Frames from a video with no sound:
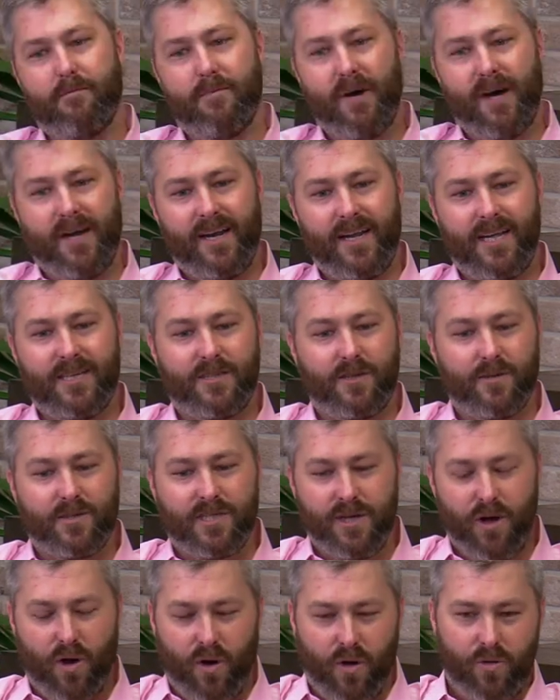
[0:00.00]
But it's, so
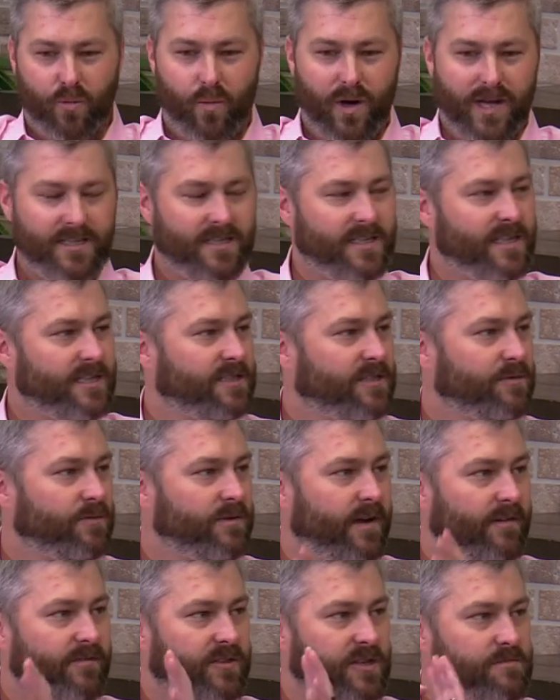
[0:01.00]
it's an old west town. So
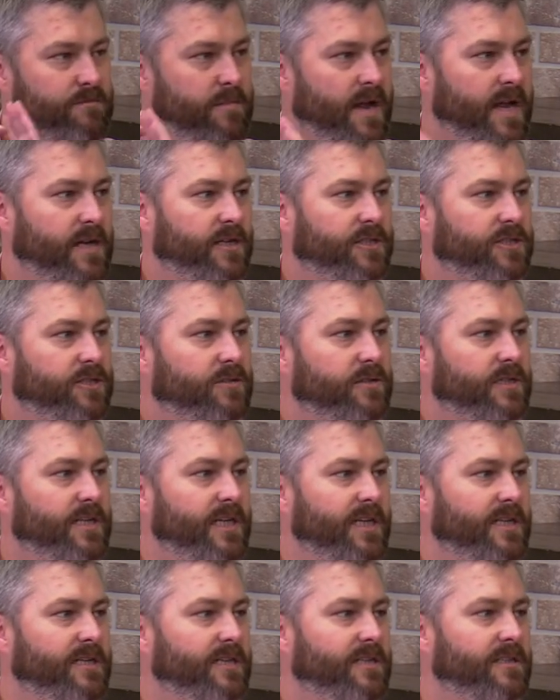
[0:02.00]
we got this main
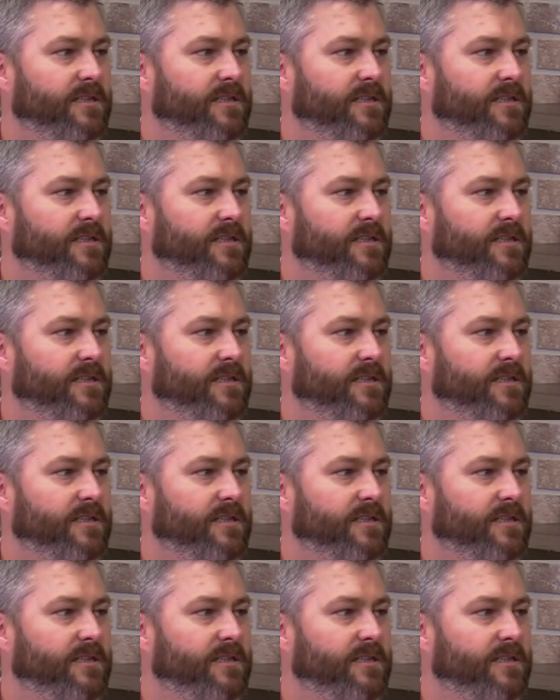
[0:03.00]
street.